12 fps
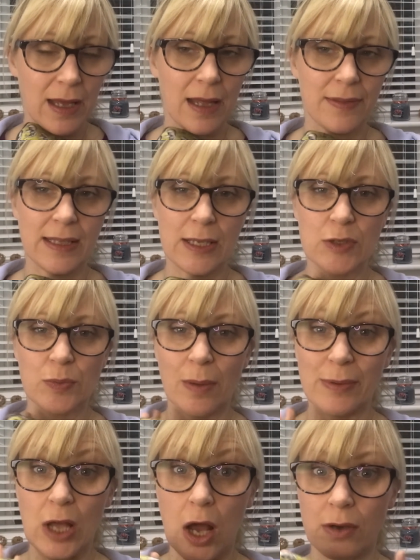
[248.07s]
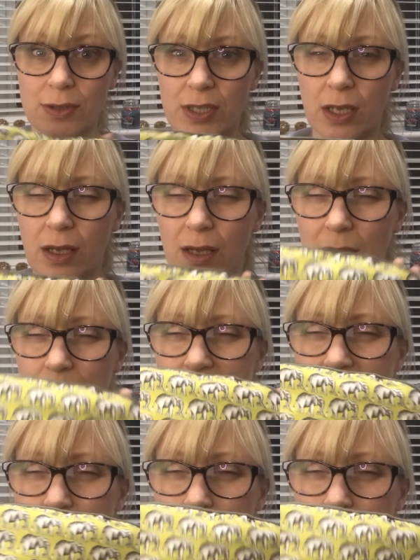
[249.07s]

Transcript: I think it was probably October's